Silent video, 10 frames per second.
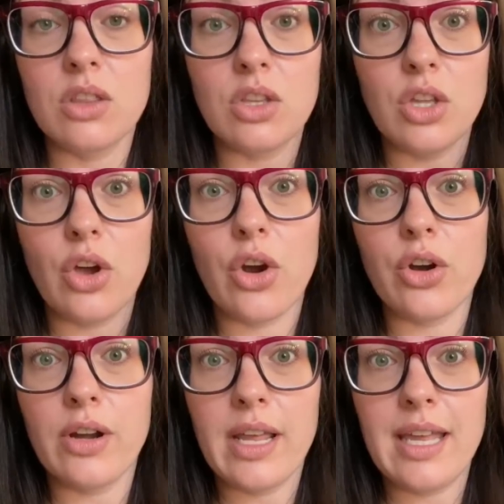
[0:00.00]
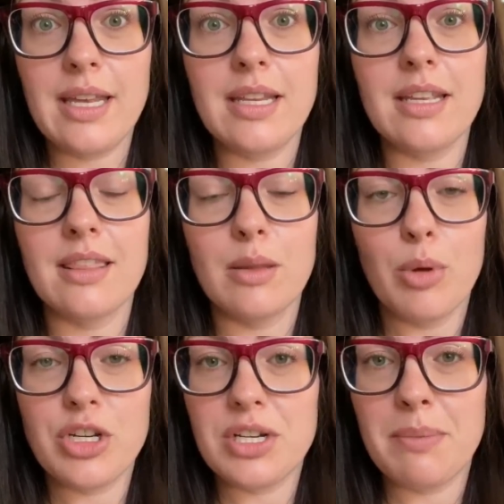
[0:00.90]
the yarn in the
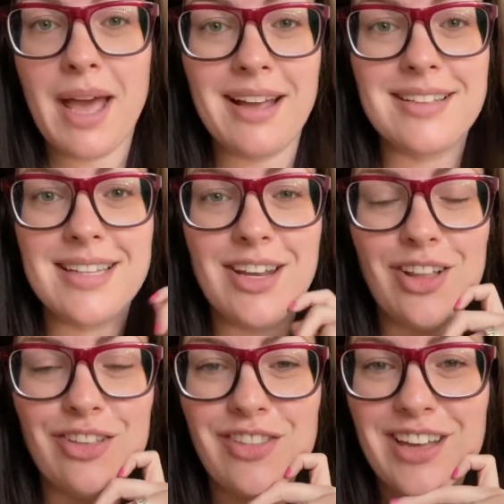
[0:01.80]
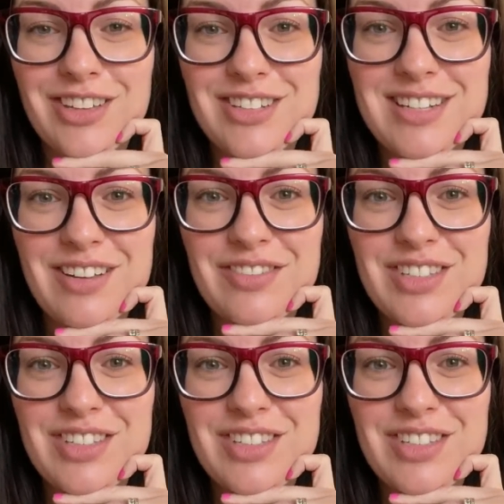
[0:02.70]
project bags and all of that good stuff.